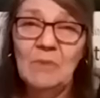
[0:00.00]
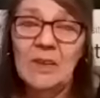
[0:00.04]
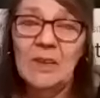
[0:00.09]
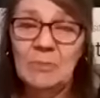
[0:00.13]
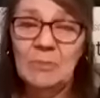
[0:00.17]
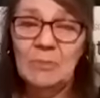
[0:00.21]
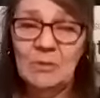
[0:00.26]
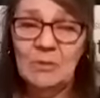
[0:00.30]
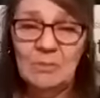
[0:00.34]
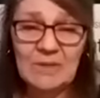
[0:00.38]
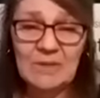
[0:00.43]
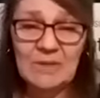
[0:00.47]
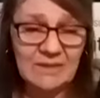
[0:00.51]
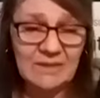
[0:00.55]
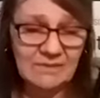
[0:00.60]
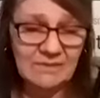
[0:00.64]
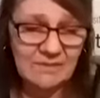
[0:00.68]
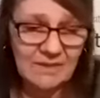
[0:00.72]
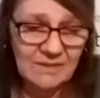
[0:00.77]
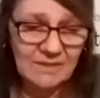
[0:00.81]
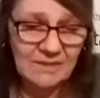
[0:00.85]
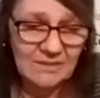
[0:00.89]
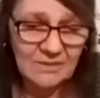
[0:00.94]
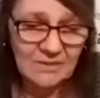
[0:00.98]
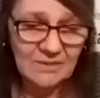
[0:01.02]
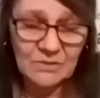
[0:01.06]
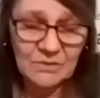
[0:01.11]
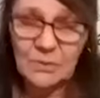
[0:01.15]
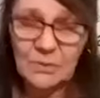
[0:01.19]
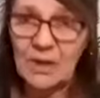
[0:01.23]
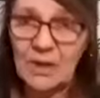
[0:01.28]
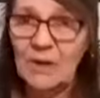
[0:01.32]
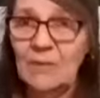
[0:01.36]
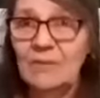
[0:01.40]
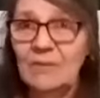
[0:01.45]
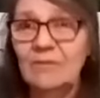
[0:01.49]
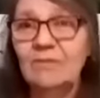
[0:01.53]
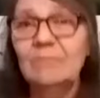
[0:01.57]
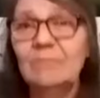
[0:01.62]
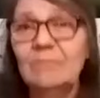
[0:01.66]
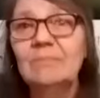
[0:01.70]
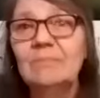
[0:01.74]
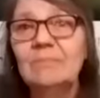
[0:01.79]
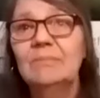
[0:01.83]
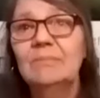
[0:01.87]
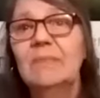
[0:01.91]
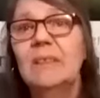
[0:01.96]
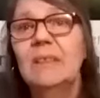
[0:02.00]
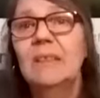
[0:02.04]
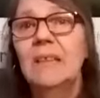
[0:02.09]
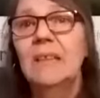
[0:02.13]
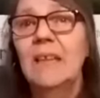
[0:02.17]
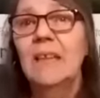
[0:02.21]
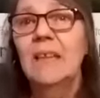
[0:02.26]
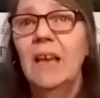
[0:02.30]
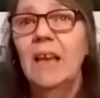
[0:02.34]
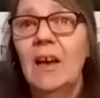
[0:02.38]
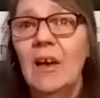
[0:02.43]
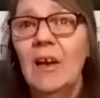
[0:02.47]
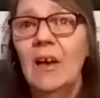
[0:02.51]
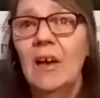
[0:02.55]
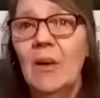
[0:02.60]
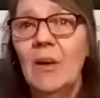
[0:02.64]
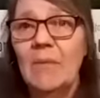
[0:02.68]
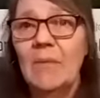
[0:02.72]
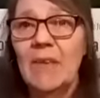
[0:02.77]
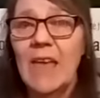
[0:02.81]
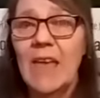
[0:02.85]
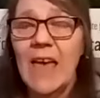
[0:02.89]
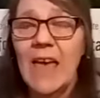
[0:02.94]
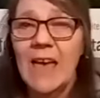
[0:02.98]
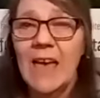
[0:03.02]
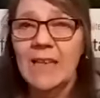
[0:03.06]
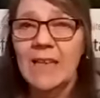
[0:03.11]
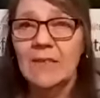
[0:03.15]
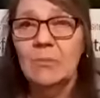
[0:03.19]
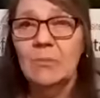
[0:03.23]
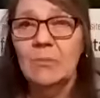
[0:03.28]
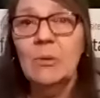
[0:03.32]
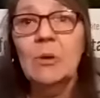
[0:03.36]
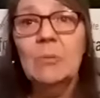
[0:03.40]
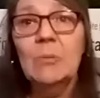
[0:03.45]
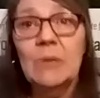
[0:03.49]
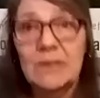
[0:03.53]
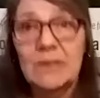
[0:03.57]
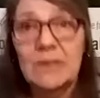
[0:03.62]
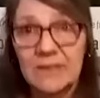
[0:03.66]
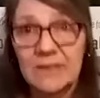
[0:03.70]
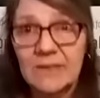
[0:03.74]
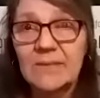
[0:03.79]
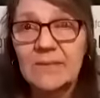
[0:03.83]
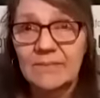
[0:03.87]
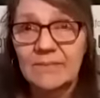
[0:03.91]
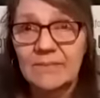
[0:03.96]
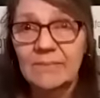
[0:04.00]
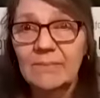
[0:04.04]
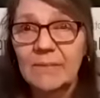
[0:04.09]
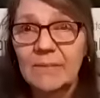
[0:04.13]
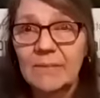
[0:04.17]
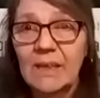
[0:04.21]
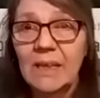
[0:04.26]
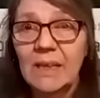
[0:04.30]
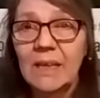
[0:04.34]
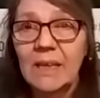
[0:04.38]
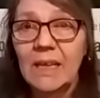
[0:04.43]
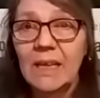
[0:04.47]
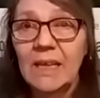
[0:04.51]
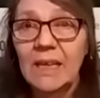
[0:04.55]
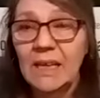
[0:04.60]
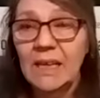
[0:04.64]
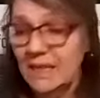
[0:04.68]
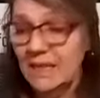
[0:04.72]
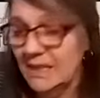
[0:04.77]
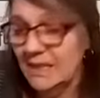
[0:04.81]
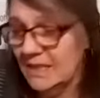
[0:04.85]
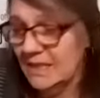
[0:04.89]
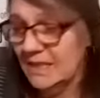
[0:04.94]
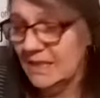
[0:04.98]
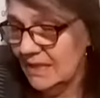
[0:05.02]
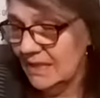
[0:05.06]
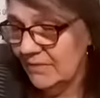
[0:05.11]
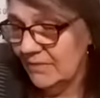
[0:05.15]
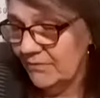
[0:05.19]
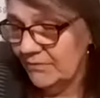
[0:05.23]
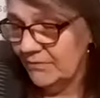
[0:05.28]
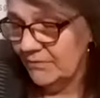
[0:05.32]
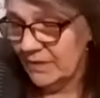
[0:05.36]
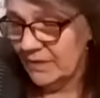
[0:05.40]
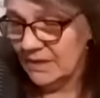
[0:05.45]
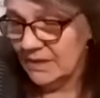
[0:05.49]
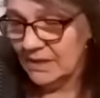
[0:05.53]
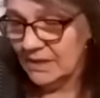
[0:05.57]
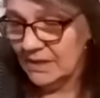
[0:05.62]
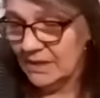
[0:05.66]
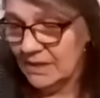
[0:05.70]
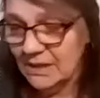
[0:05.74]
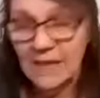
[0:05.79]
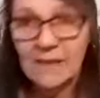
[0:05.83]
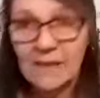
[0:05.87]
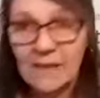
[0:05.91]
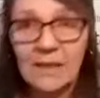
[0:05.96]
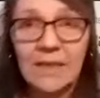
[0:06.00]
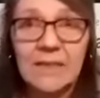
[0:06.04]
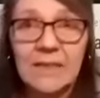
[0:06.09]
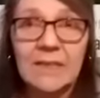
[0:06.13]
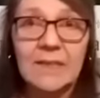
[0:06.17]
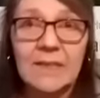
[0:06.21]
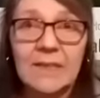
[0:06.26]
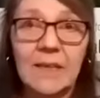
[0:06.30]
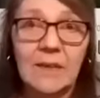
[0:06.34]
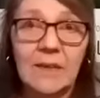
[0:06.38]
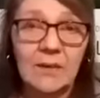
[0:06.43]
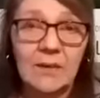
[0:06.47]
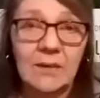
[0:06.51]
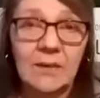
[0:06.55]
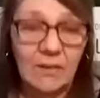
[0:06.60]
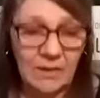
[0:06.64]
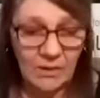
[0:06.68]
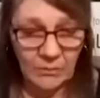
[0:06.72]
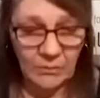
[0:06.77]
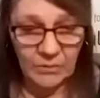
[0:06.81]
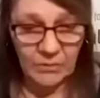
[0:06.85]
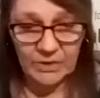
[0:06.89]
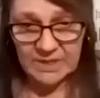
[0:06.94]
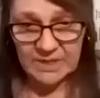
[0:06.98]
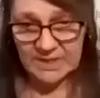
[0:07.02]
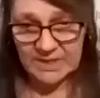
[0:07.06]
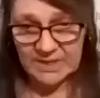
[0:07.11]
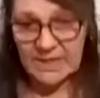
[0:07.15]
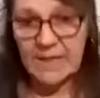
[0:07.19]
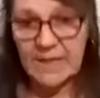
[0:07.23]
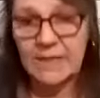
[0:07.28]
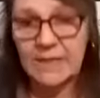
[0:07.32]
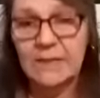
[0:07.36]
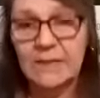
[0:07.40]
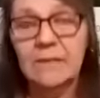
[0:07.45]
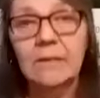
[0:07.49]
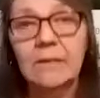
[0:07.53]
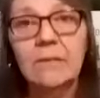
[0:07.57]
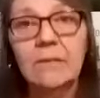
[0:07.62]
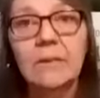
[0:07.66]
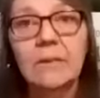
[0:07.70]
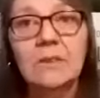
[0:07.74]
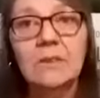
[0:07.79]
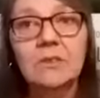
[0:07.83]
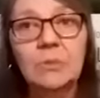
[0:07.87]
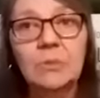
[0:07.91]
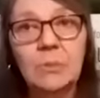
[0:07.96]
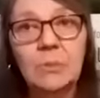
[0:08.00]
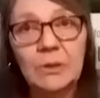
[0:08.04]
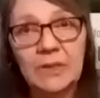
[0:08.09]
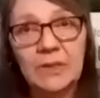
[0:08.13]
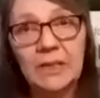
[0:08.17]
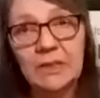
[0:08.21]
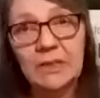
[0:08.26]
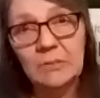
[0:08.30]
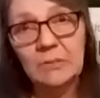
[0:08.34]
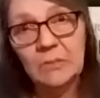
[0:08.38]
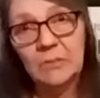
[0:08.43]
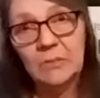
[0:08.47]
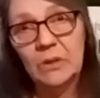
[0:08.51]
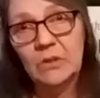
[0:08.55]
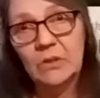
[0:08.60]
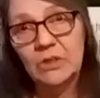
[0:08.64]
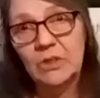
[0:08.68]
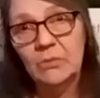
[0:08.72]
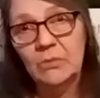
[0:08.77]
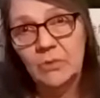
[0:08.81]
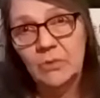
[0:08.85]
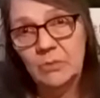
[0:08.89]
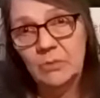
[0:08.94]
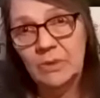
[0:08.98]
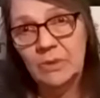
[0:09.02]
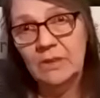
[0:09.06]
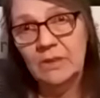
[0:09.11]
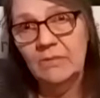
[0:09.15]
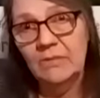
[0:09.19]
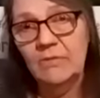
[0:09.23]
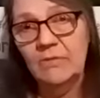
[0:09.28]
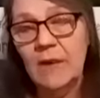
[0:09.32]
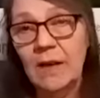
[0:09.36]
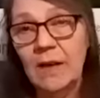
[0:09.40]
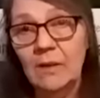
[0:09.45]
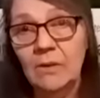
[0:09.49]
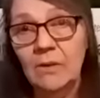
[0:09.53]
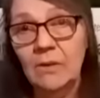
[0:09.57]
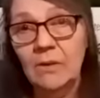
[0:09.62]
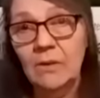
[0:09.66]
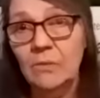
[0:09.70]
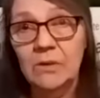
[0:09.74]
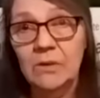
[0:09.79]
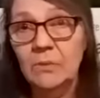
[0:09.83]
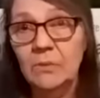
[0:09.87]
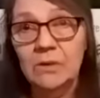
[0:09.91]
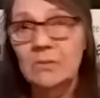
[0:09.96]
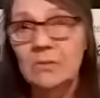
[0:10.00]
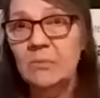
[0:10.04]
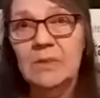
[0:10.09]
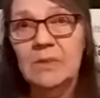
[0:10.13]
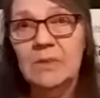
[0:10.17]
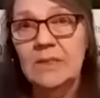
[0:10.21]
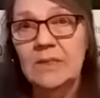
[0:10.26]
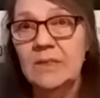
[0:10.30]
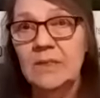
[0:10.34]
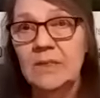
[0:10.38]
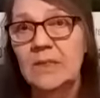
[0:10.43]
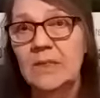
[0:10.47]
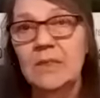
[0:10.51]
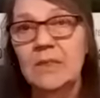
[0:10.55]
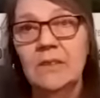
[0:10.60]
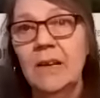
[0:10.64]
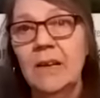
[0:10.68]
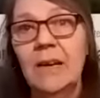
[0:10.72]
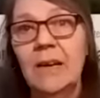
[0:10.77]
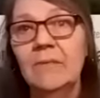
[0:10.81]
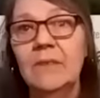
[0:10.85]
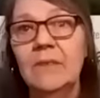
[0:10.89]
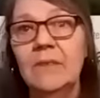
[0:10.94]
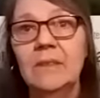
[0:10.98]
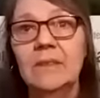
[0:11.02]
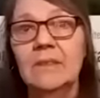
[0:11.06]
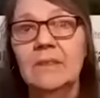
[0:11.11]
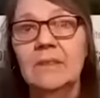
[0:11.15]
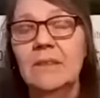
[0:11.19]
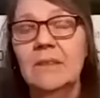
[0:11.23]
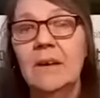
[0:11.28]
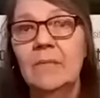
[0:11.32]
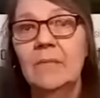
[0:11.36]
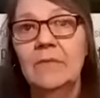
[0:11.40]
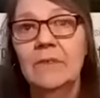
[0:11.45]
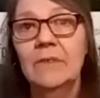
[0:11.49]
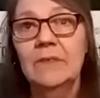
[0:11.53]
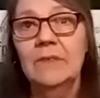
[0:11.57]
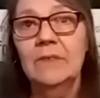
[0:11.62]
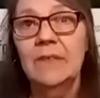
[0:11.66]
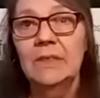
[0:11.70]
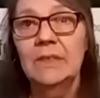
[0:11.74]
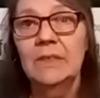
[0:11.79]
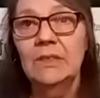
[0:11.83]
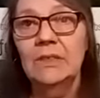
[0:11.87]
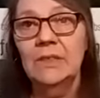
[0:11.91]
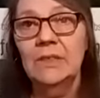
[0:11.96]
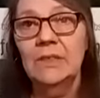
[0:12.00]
Permit 12 has a purpose. And if the guidelines that were set to put that in motion were being followed, we wouldn't be sitting here having this conversation.